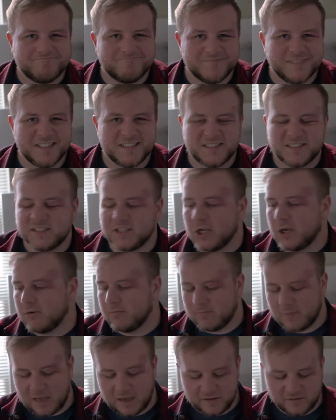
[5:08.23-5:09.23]
It's slow,
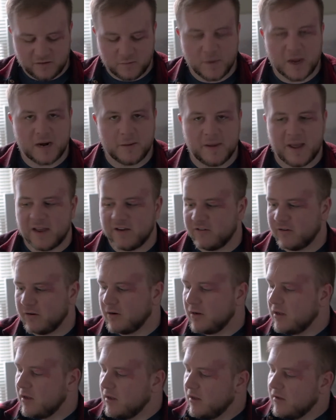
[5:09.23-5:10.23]
as you might imagine.
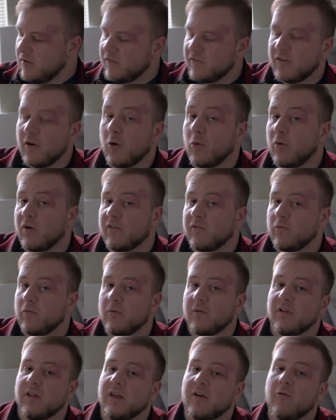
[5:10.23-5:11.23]
So what's
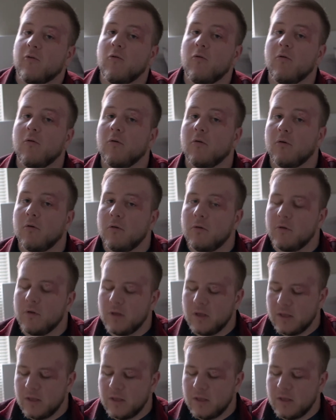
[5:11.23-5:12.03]
really cool